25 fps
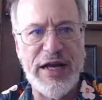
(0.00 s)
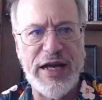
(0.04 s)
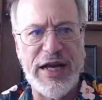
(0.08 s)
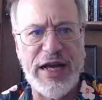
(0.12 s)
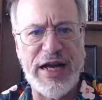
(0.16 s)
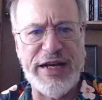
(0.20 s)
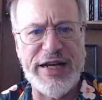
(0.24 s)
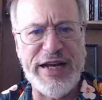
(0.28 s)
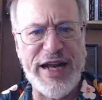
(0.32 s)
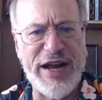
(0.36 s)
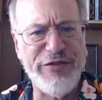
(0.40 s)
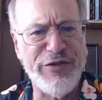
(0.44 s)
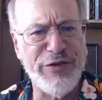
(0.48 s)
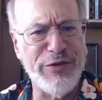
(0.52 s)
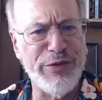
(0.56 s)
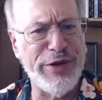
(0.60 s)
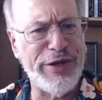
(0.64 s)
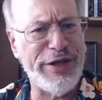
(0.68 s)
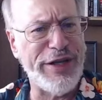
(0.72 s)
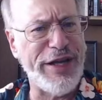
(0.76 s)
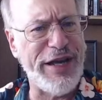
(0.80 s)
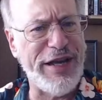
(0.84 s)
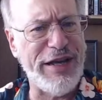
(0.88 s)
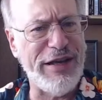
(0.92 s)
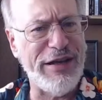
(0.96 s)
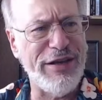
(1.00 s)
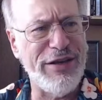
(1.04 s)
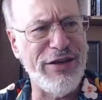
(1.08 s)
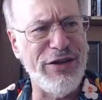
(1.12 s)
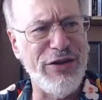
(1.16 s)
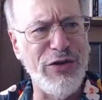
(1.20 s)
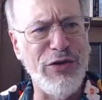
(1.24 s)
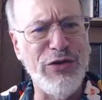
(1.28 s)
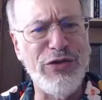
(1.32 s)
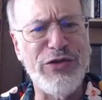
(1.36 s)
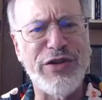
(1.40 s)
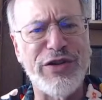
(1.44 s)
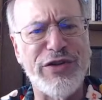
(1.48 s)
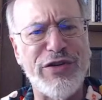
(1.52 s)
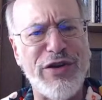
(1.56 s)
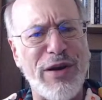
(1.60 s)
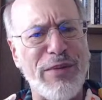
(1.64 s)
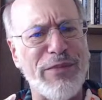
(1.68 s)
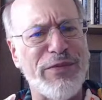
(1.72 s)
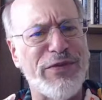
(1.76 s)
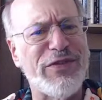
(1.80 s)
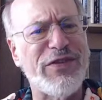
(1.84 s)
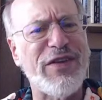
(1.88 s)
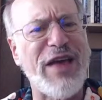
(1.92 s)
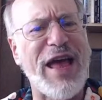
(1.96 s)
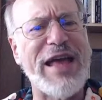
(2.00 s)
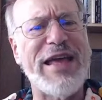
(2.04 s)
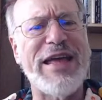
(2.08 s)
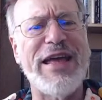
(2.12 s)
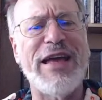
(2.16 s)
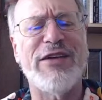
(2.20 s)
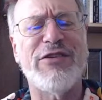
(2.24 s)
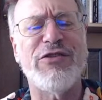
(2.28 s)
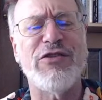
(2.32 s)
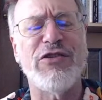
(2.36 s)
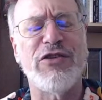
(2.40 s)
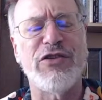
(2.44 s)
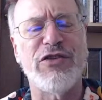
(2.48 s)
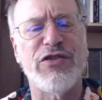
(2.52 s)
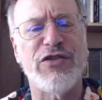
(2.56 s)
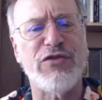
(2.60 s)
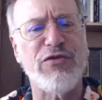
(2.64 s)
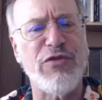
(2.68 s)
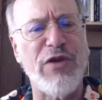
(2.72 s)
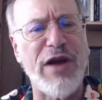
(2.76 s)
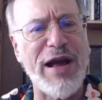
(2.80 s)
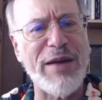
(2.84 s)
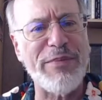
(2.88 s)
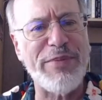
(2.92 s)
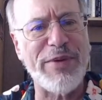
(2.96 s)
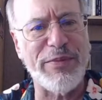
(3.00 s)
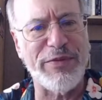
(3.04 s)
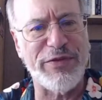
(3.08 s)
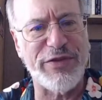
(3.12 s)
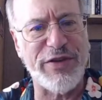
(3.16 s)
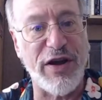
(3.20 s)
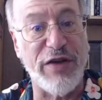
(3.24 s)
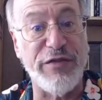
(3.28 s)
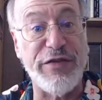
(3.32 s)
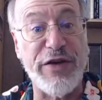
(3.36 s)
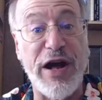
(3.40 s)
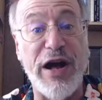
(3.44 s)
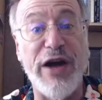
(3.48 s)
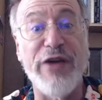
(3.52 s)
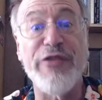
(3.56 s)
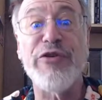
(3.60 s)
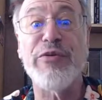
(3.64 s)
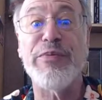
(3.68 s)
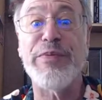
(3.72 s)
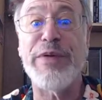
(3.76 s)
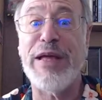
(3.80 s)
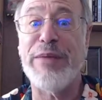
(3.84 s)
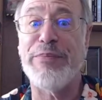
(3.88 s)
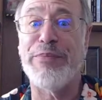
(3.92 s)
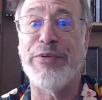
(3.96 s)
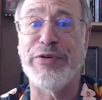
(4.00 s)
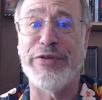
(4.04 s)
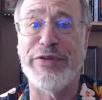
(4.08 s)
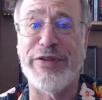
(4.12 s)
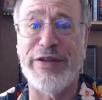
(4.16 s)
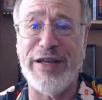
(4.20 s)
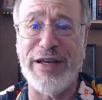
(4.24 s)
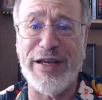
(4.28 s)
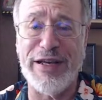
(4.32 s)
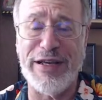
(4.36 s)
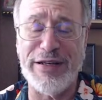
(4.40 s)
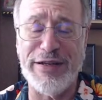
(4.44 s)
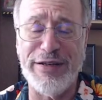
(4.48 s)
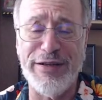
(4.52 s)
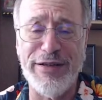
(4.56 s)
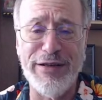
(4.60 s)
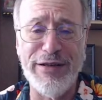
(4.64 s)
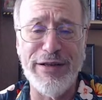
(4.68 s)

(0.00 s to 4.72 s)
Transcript: and never really used the term psychic to describe himself. Other people did.